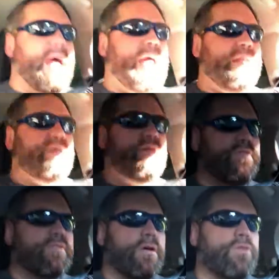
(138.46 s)
and
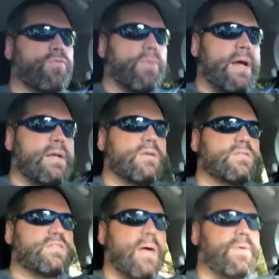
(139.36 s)
this is a great
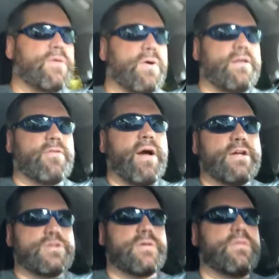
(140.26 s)
step in the right
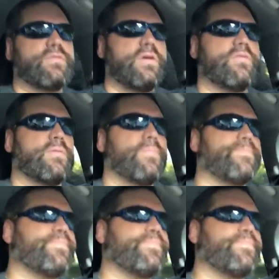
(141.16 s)
direction this season.